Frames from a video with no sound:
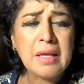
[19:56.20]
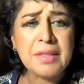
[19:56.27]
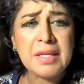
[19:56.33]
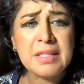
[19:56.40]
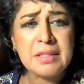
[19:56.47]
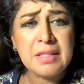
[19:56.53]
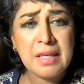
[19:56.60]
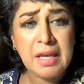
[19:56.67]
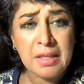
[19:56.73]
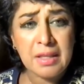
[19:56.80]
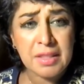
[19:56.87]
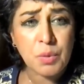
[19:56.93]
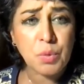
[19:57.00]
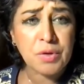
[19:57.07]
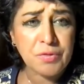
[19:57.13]
that
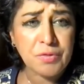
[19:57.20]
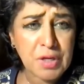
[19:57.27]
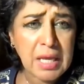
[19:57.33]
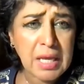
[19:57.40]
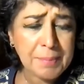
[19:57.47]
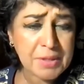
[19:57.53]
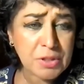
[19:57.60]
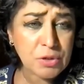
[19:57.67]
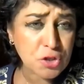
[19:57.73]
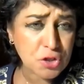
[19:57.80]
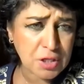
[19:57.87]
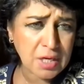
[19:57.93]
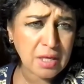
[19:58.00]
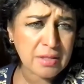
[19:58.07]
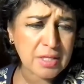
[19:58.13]
they were very happy to
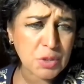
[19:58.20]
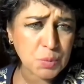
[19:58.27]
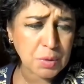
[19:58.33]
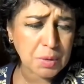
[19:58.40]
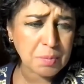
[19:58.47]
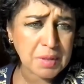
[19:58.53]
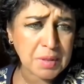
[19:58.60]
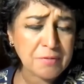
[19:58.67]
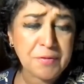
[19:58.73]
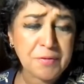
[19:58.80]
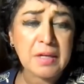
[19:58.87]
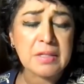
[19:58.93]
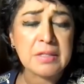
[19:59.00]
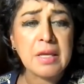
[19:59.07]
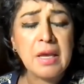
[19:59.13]
share this with me. In
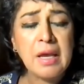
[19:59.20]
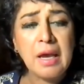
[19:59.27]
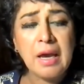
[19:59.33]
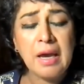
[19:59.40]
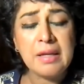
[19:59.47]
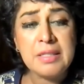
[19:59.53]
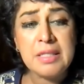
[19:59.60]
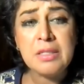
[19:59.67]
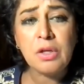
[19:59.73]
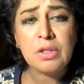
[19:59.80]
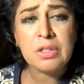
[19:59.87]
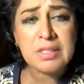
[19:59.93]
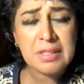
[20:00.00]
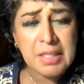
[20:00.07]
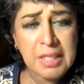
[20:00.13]
fact, I did
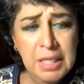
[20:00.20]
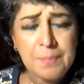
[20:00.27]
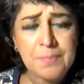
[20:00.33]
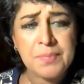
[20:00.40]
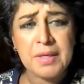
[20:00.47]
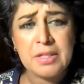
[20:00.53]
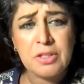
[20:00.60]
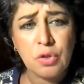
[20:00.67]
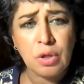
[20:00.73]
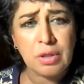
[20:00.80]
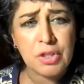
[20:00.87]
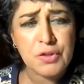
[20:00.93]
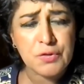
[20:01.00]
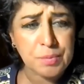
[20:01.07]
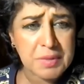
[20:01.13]
not keep that
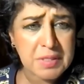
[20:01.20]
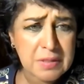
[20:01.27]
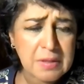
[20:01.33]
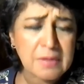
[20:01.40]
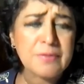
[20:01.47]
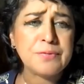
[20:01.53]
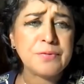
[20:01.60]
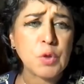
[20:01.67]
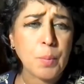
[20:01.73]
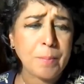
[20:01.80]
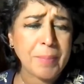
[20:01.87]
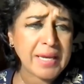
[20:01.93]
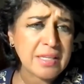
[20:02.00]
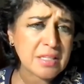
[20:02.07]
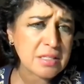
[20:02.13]
knowledge for myself or
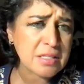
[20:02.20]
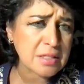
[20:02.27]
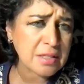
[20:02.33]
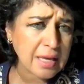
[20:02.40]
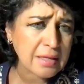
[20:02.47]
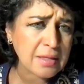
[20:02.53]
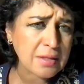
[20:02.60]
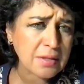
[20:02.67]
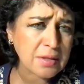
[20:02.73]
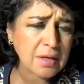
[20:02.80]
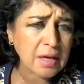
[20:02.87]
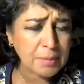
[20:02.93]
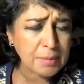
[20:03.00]
patented anything.